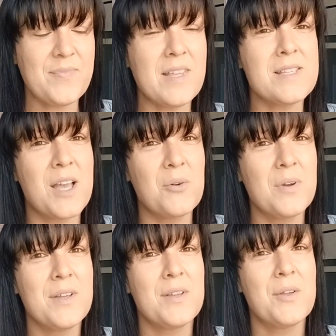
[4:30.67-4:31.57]
So
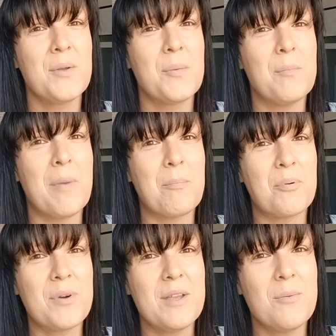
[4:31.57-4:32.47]
my
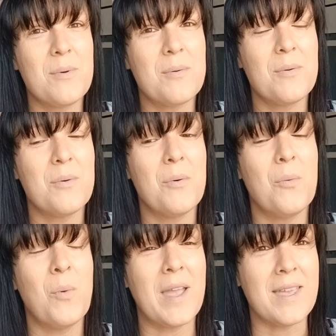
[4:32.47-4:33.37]

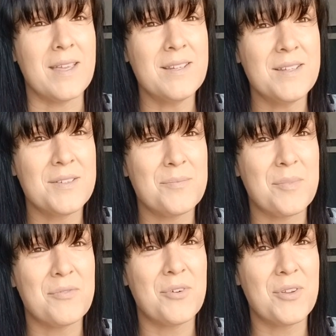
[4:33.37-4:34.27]
pre-weigh-in
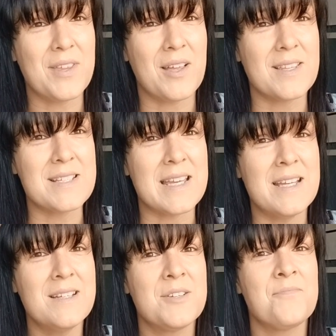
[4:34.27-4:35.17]
before the holiday
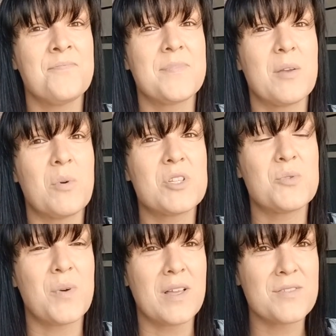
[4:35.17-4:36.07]
was
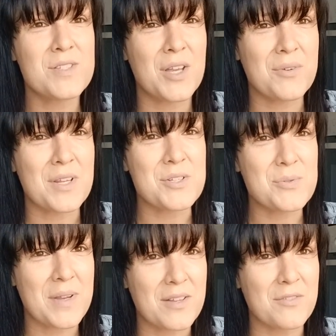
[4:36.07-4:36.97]
12 stone and
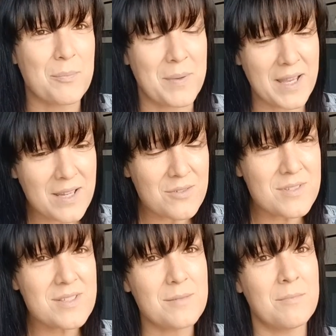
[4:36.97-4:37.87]
12
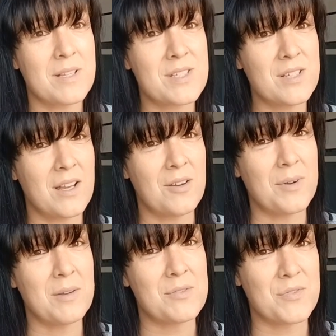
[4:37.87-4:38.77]
pounds. My start
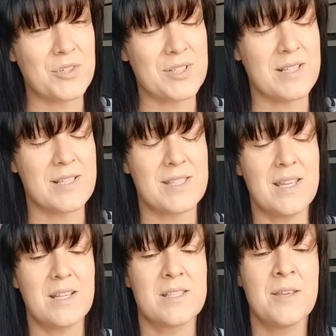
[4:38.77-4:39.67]
weight was
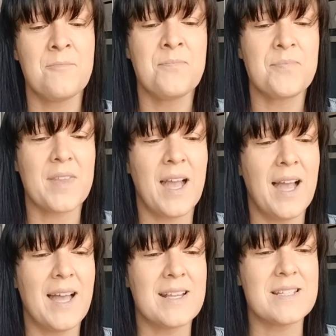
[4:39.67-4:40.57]
14.6
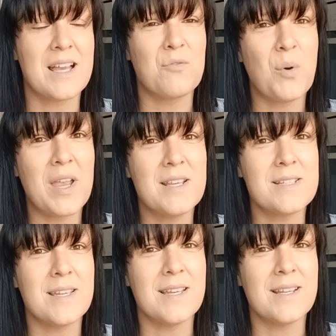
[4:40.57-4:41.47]
and I've weighed
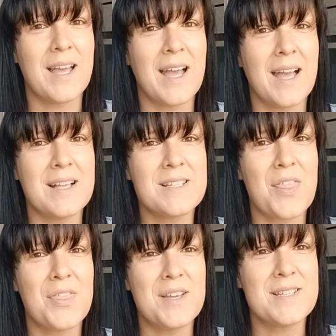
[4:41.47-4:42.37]
in at
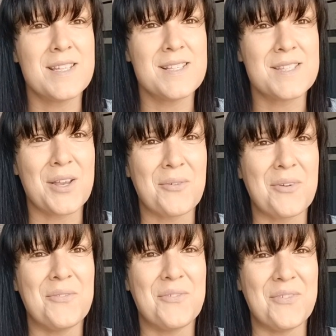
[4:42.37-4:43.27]
13 stone
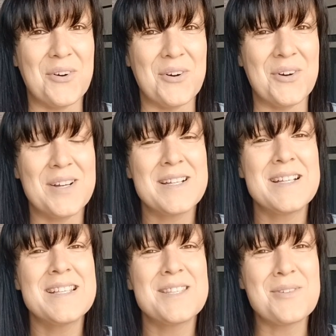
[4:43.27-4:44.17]
and 4.
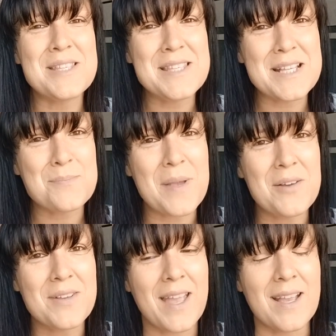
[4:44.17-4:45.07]
So it's a 6
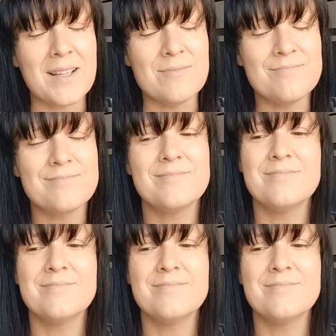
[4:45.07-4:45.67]
pound gain.